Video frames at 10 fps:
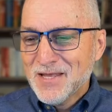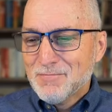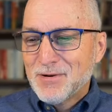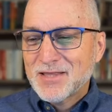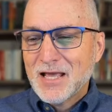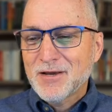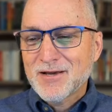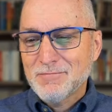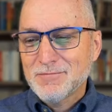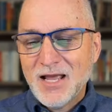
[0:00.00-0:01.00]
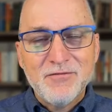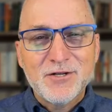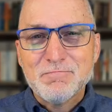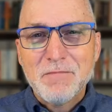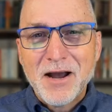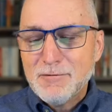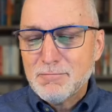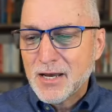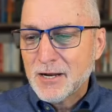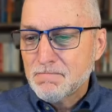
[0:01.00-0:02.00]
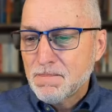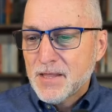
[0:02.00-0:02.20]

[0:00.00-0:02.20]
but they become David's mighty men.